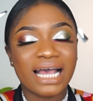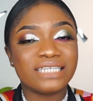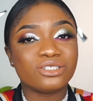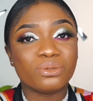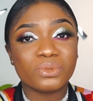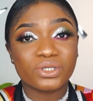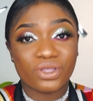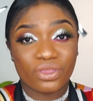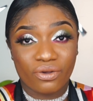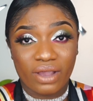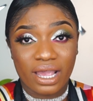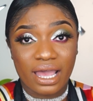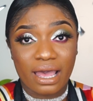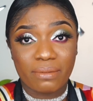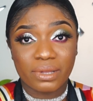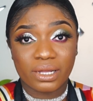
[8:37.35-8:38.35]
it's almost
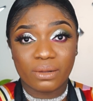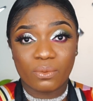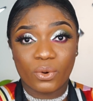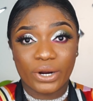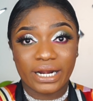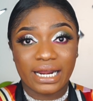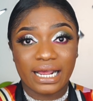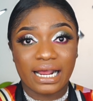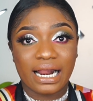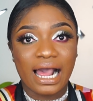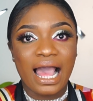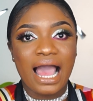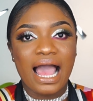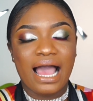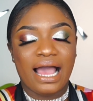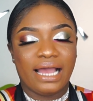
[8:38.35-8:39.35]
3 a.m. in the morning.
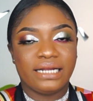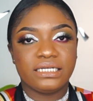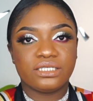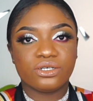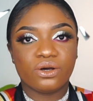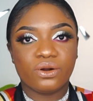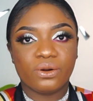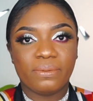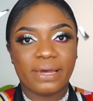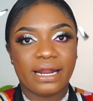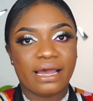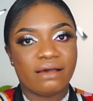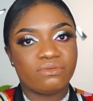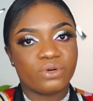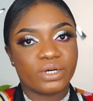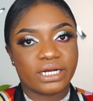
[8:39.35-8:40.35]
I need to go to bed. I
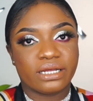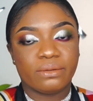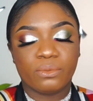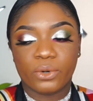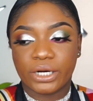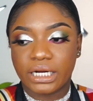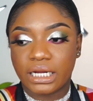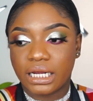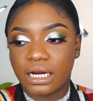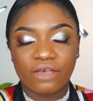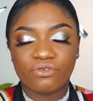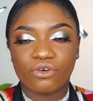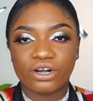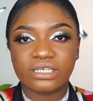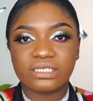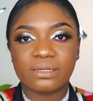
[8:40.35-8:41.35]
have work in the morning. As
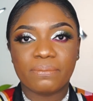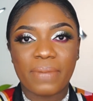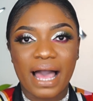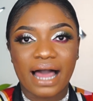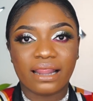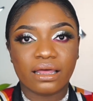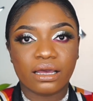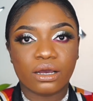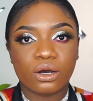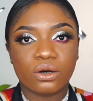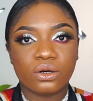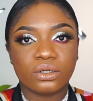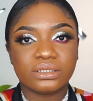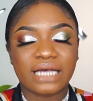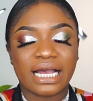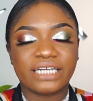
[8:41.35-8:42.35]
far as the palette
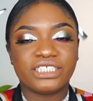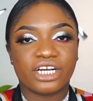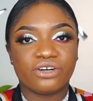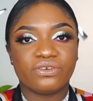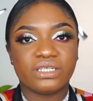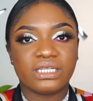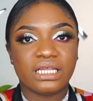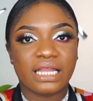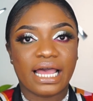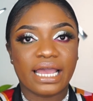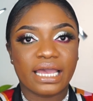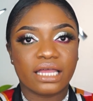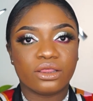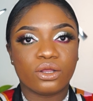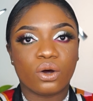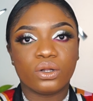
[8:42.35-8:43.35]
goes, I generally like
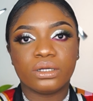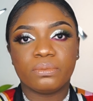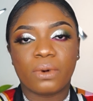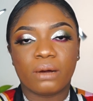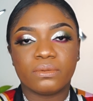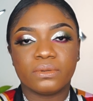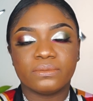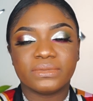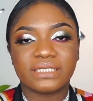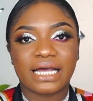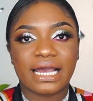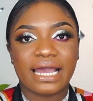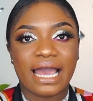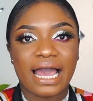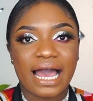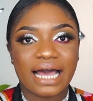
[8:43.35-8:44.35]
it. The only problem is that
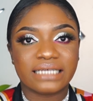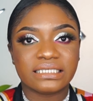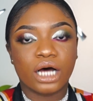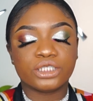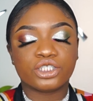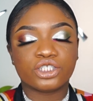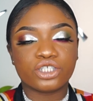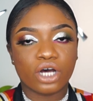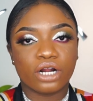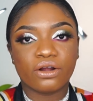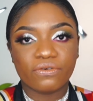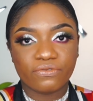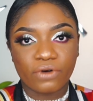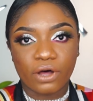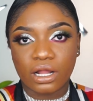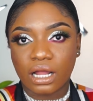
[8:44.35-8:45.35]
it has a ton of
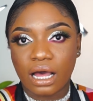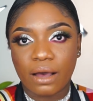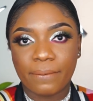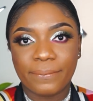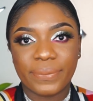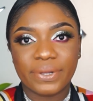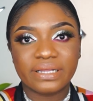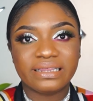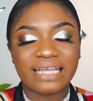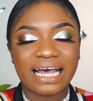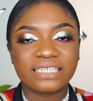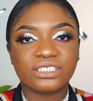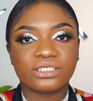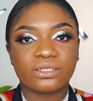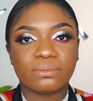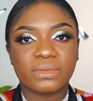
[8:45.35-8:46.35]
fallout, but
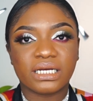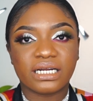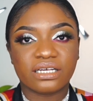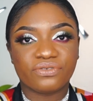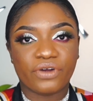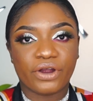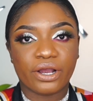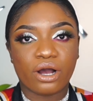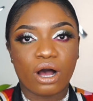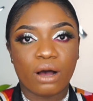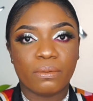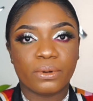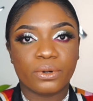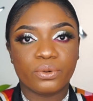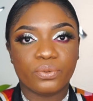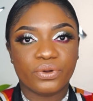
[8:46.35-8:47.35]
that's something that's very
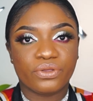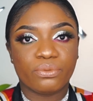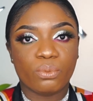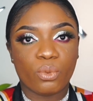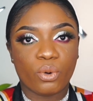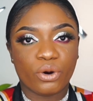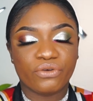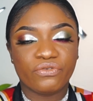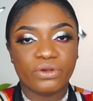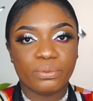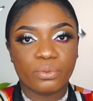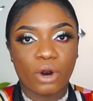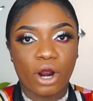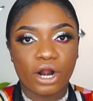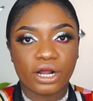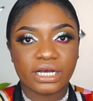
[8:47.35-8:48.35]
common with Morphe
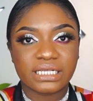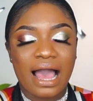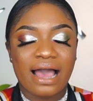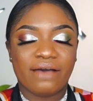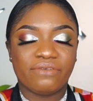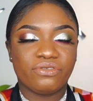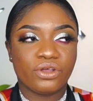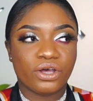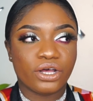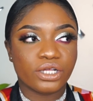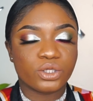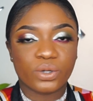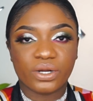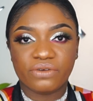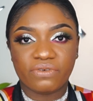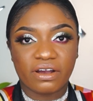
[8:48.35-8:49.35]
products. I have the
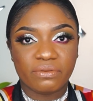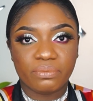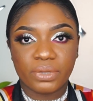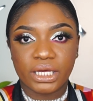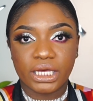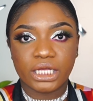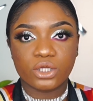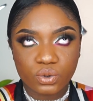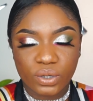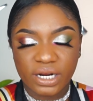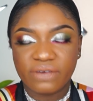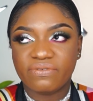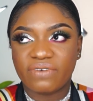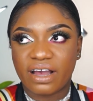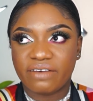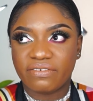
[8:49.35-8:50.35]
25B,
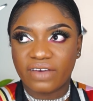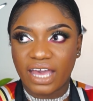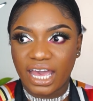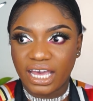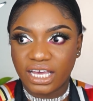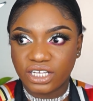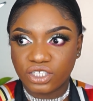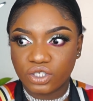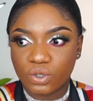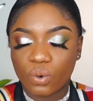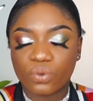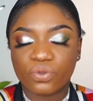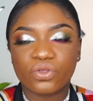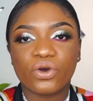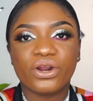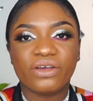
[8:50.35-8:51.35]

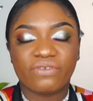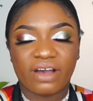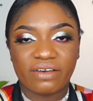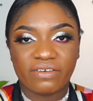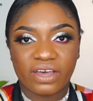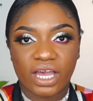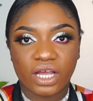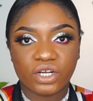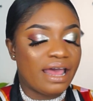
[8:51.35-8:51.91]
35H,